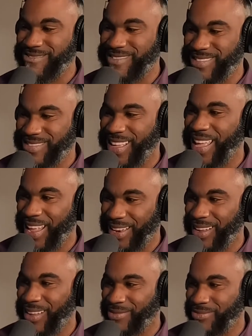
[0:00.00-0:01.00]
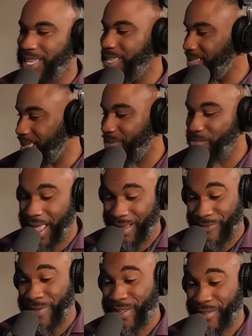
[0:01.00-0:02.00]
I want that. I'm getting that
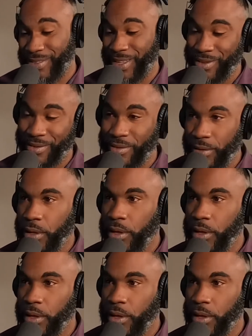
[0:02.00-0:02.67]
microphone, dude.